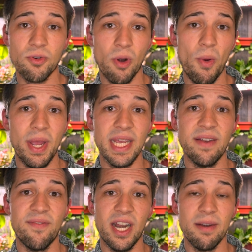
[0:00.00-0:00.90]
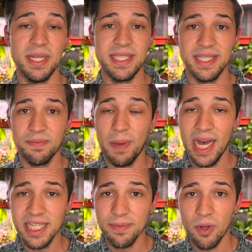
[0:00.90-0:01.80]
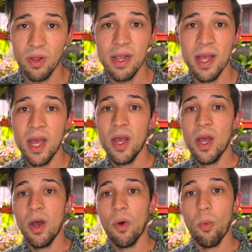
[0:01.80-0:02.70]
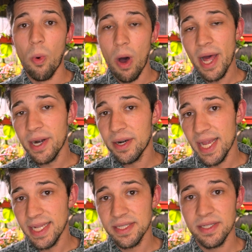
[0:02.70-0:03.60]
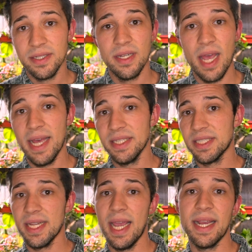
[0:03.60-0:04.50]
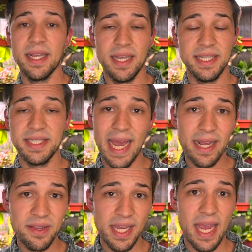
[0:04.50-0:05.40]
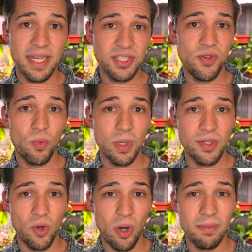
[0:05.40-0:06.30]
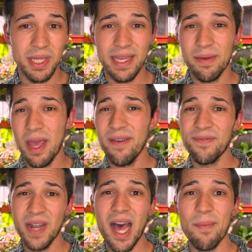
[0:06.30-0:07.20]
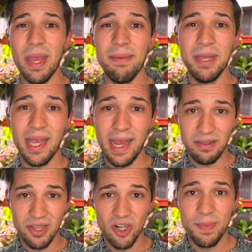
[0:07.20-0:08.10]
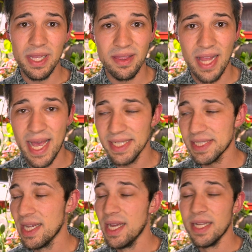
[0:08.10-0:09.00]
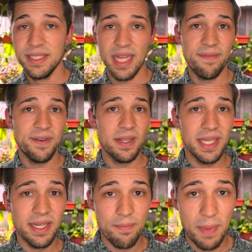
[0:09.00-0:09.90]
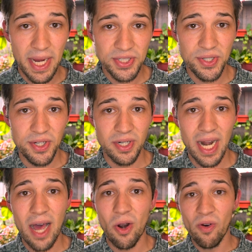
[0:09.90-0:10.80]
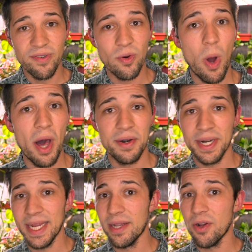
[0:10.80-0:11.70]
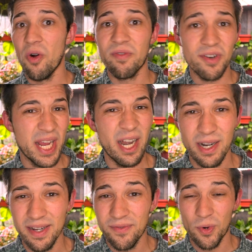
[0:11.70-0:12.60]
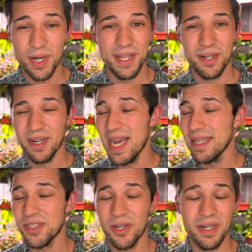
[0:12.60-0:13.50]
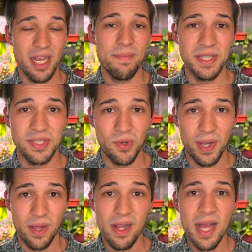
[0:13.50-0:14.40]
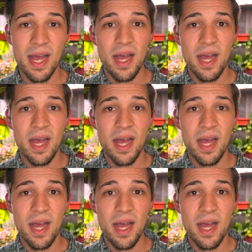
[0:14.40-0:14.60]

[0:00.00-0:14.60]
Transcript: growing environment as possible. Water it as exactly as you would normally, if not maybe a little bit less. Definitely make sure you're not overwatering it, overcaring for it. You're not turning up the soil.